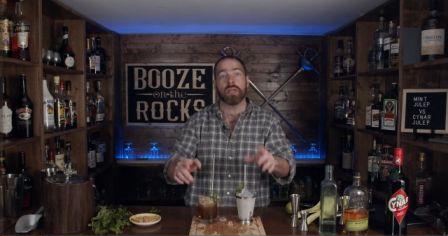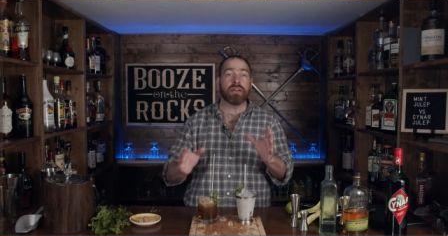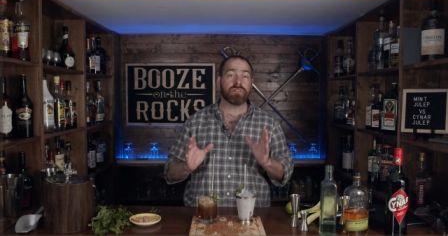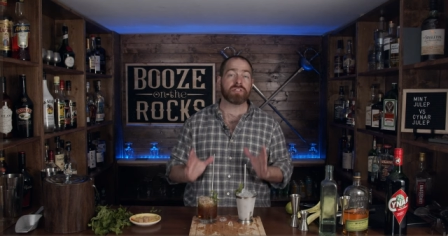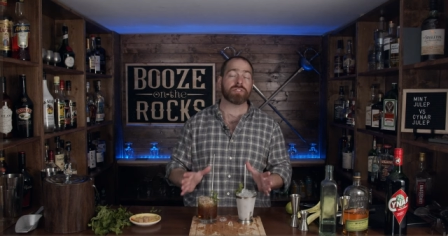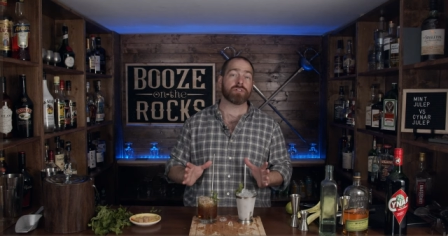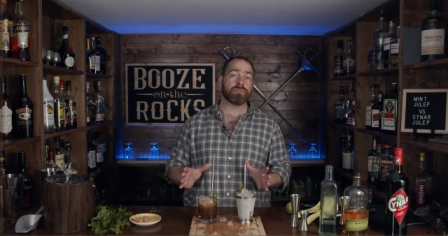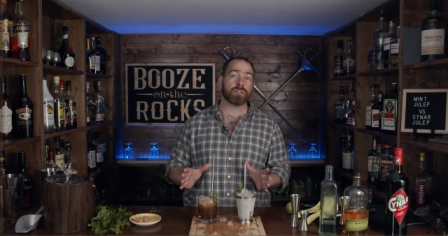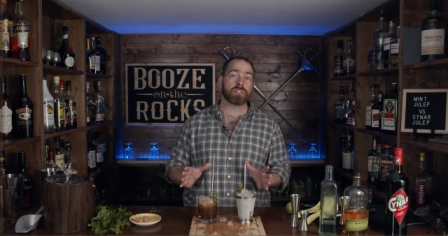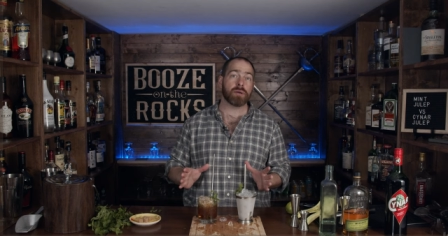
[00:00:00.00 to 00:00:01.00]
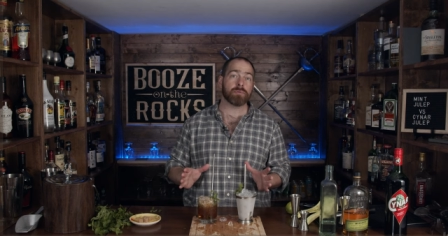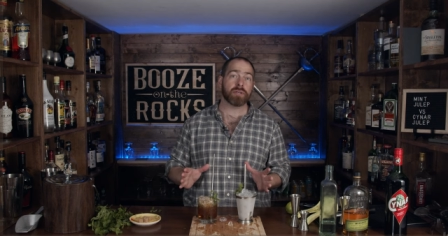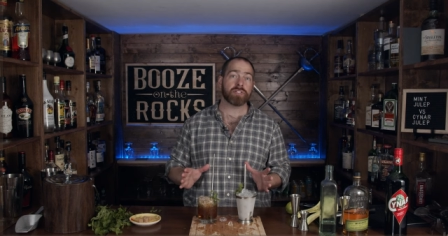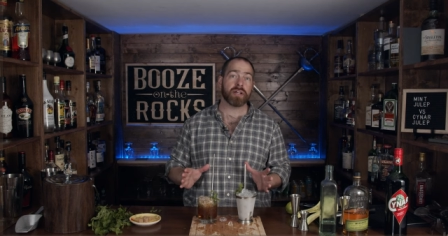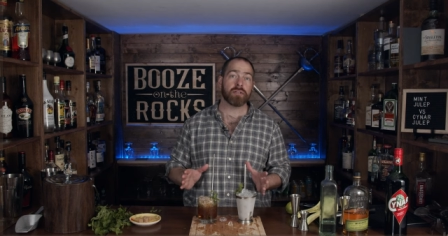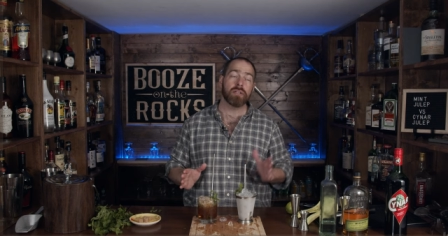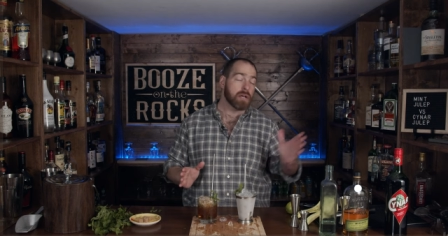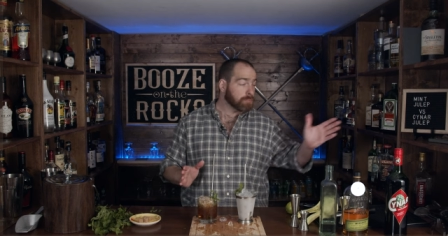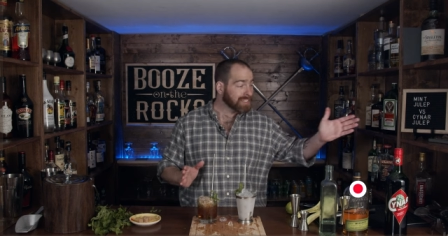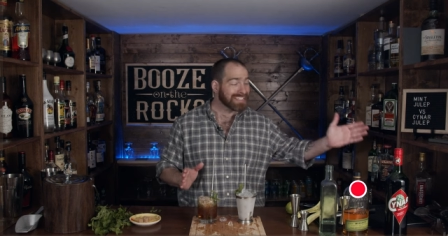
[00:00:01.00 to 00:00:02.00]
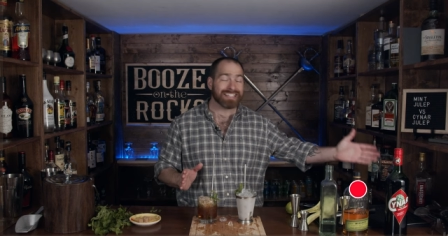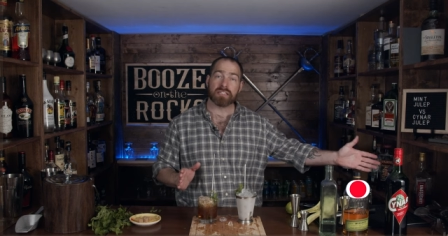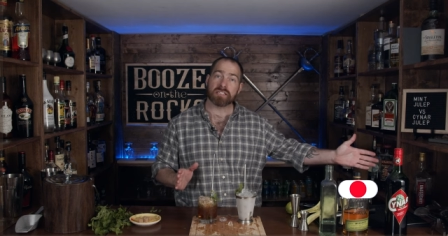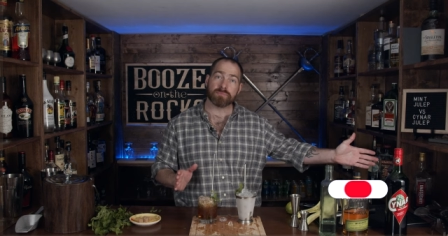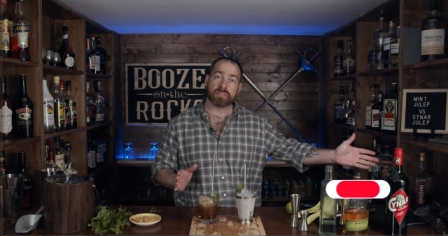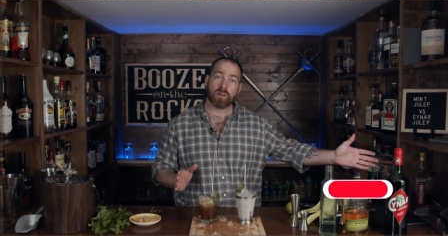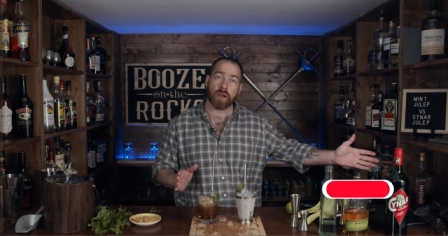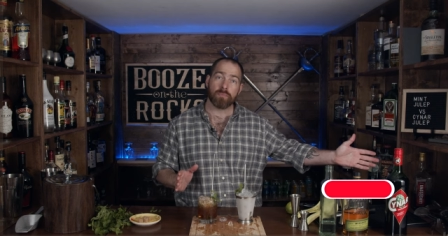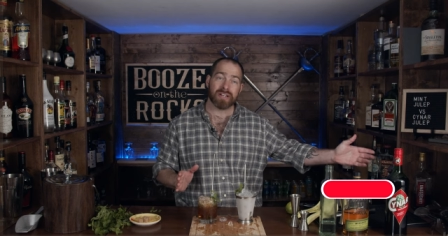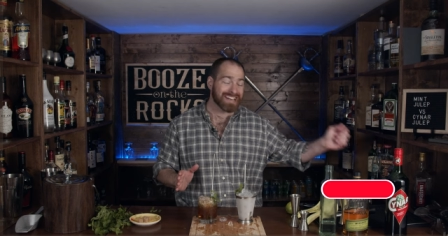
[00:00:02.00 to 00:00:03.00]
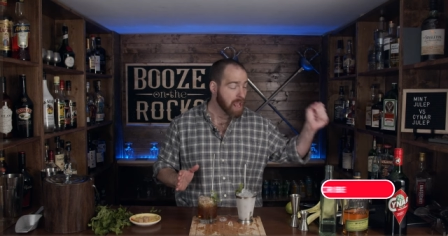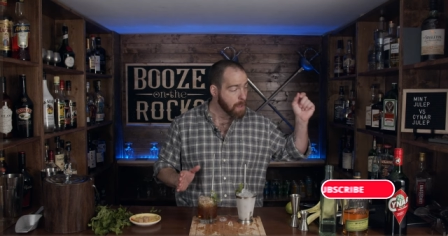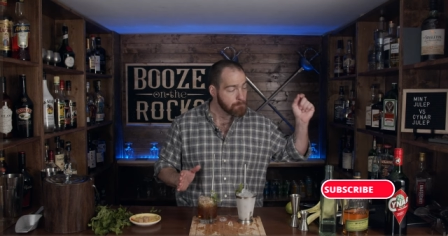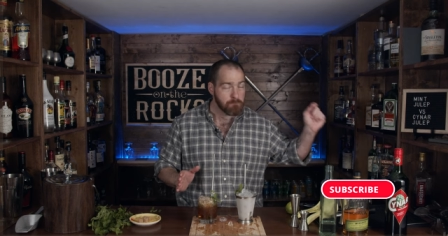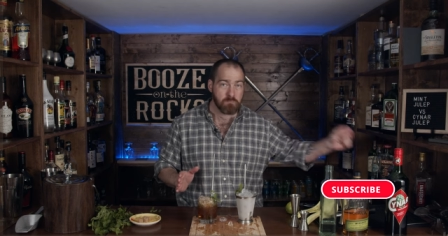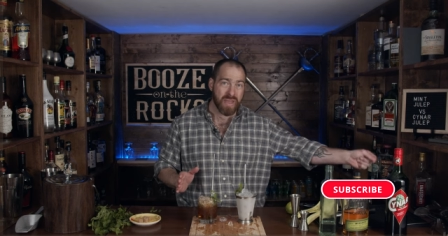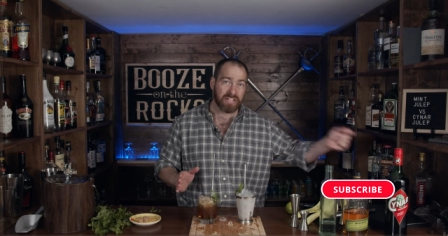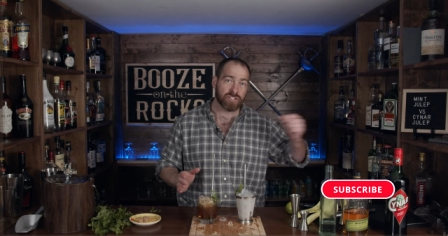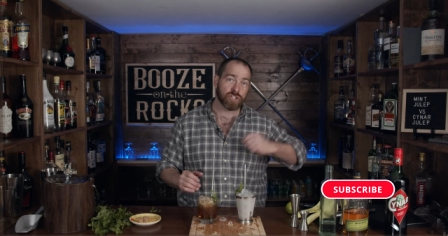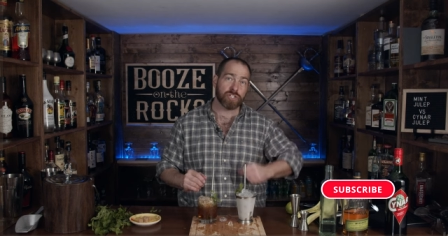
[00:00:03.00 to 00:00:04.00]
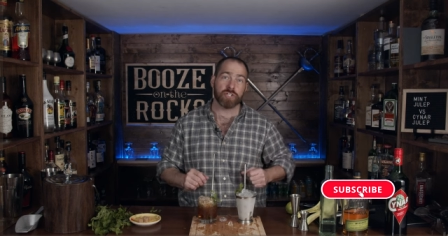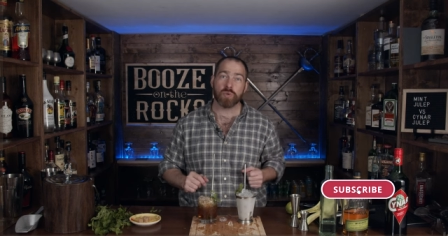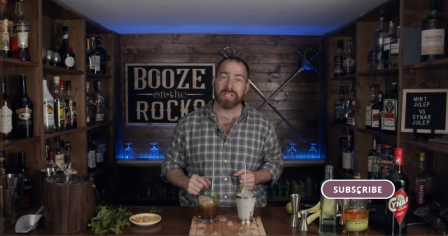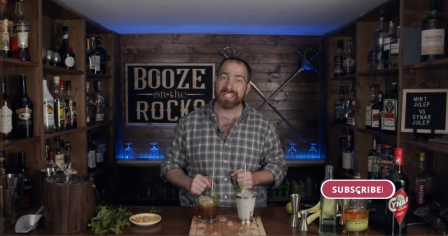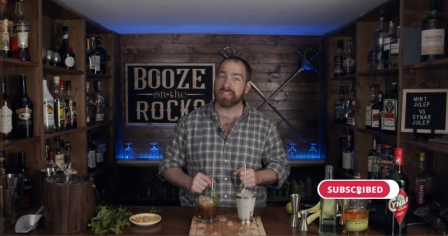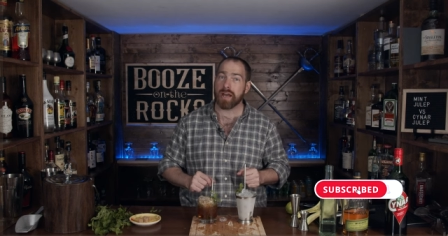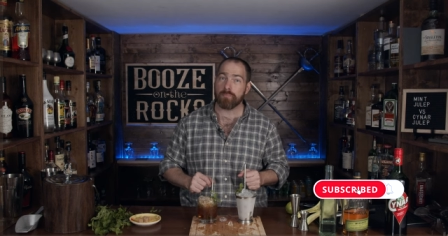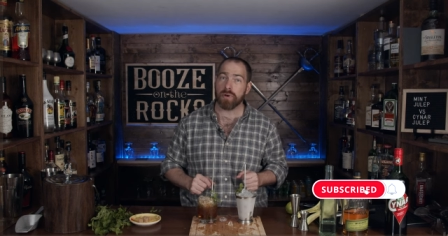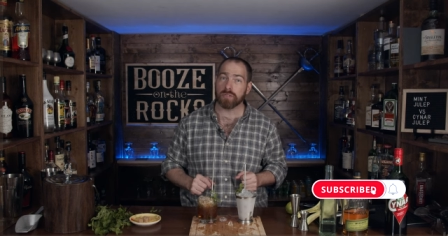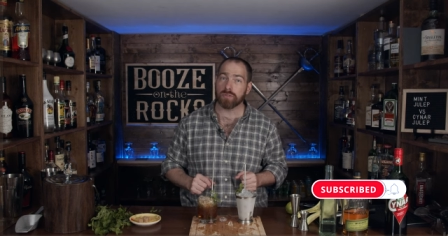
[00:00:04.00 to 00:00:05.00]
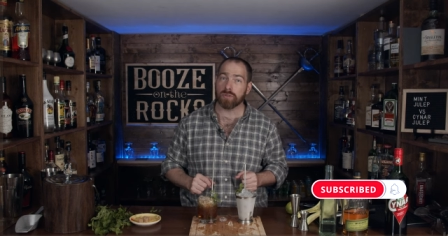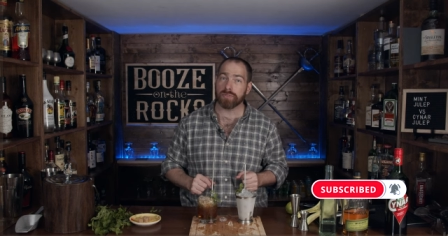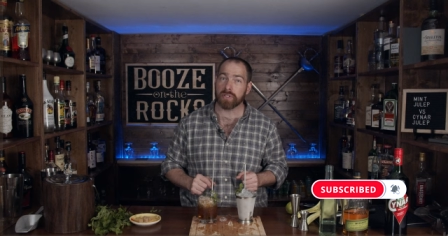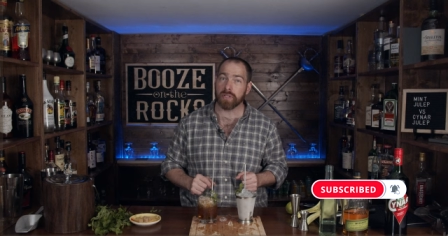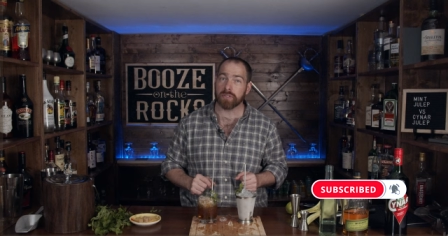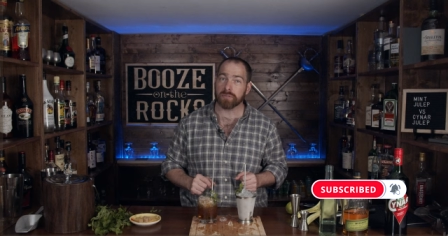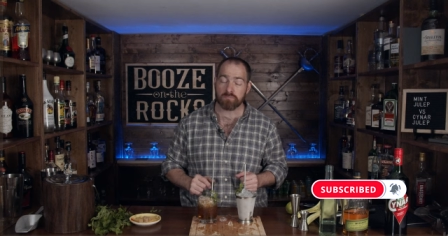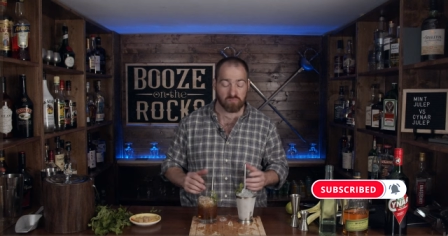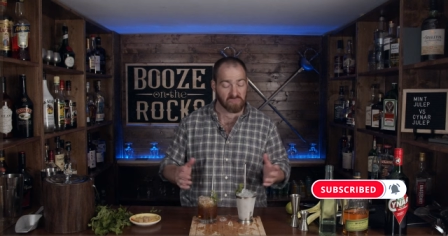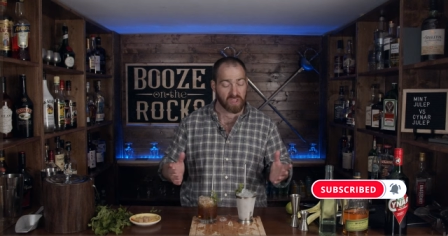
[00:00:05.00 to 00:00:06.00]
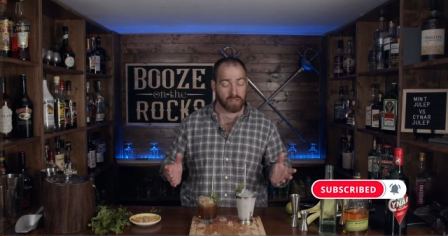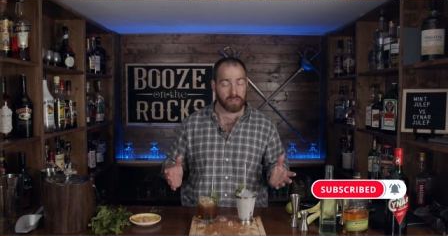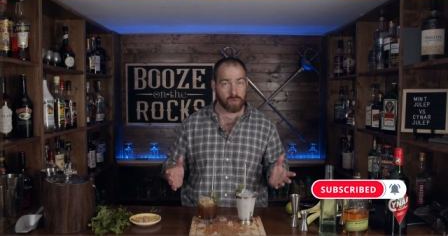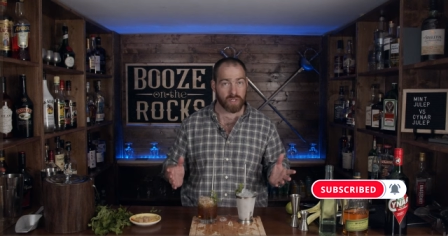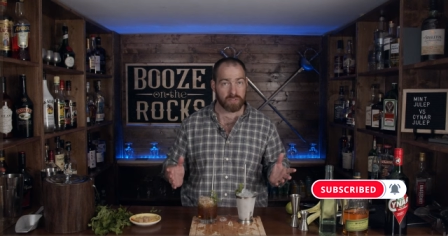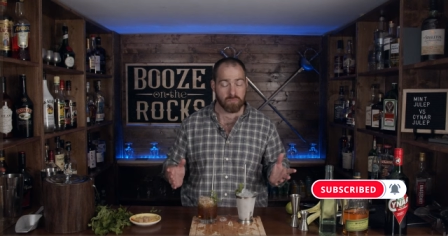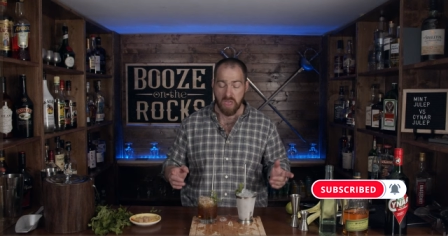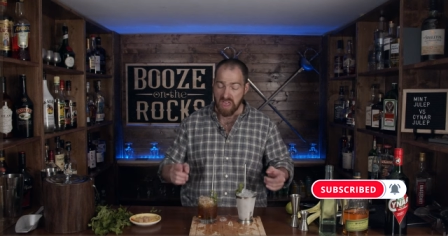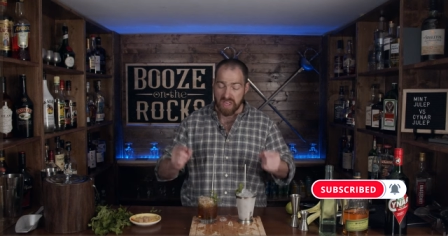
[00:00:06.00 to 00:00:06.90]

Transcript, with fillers: If this is your first time to my channel, please hit the subscribe button. Make sure you hit that bell notification. And you know what?